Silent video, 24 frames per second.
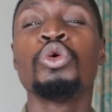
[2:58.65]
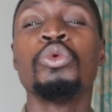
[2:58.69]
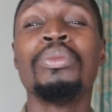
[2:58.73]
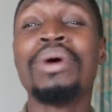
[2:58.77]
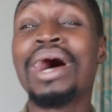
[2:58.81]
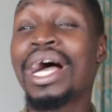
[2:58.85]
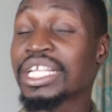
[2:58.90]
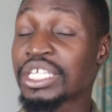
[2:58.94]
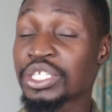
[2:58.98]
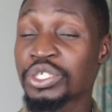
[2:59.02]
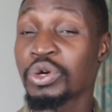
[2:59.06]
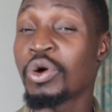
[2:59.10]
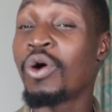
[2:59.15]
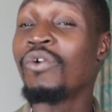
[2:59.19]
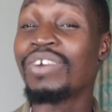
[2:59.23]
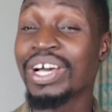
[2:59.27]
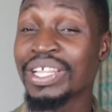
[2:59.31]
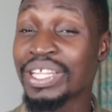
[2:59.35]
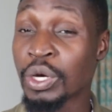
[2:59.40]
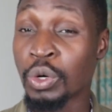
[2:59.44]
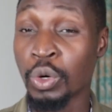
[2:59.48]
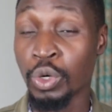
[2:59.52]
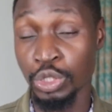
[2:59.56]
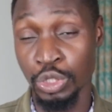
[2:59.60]
too much
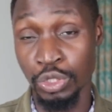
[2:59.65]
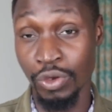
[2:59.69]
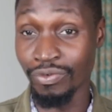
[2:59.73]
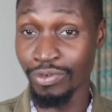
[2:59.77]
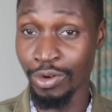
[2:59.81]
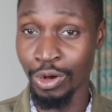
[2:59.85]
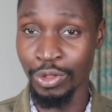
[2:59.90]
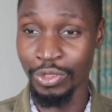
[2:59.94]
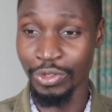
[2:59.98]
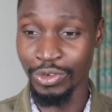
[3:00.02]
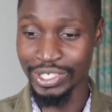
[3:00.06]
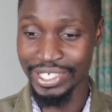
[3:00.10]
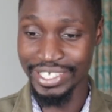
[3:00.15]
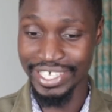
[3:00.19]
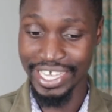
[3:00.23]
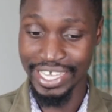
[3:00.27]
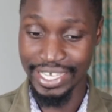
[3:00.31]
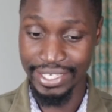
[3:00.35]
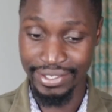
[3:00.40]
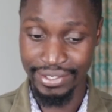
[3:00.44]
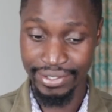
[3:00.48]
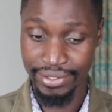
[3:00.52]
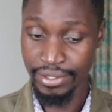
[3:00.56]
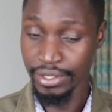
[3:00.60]
over the course of all those
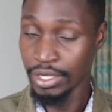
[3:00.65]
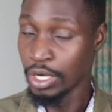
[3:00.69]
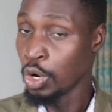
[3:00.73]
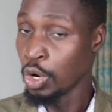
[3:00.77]
years.